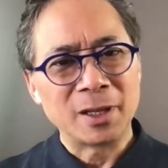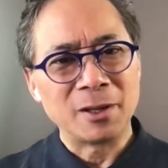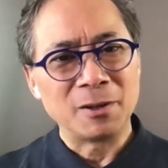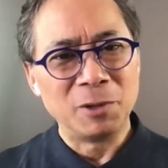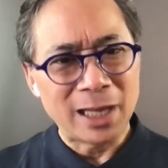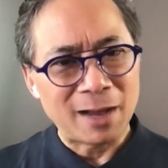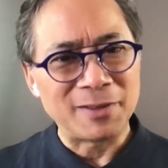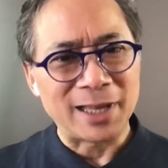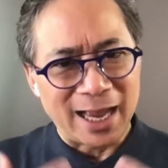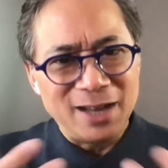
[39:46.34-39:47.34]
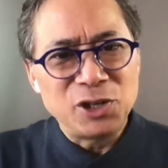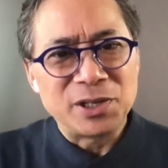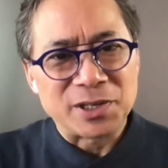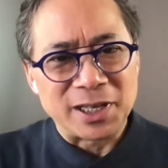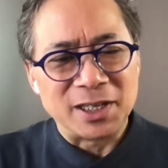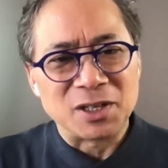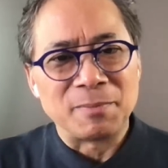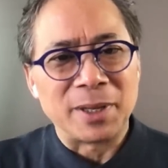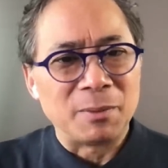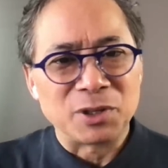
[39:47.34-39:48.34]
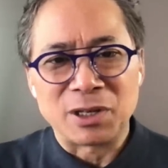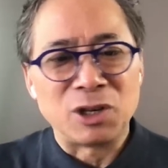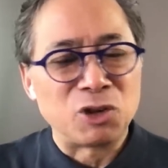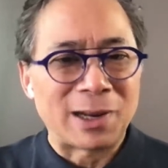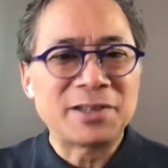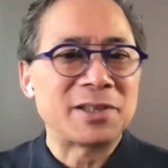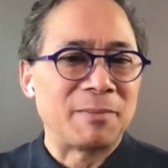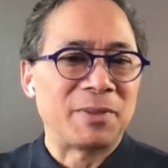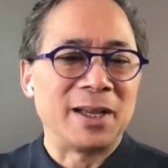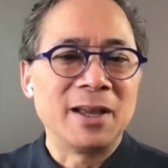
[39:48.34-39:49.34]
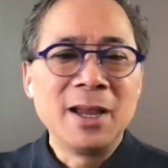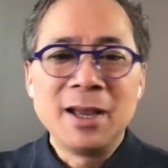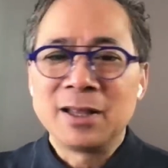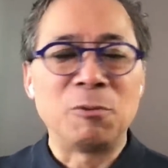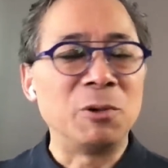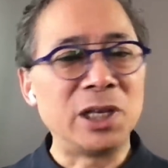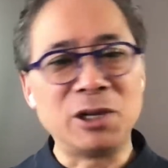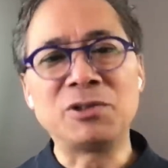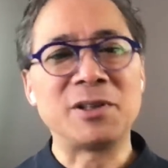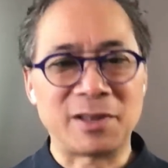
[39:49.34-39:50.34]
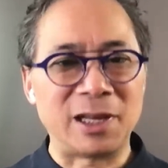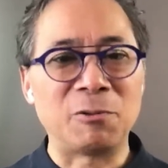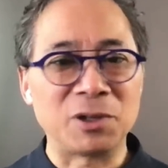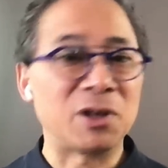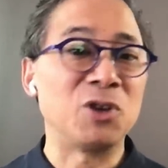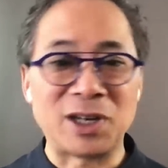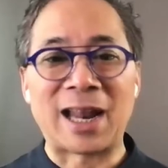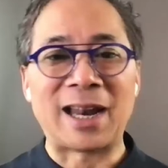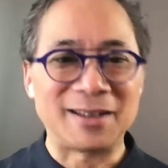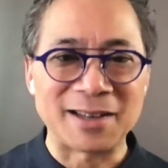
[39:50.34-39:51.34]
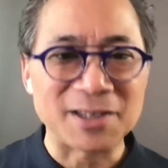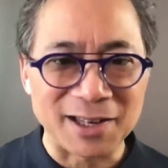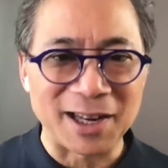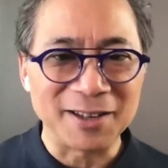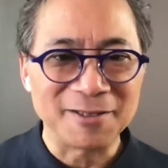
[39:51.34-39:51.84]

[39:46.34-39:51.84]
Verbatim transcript: We have the agency to be able to address something that we used to think was our genetic destiny.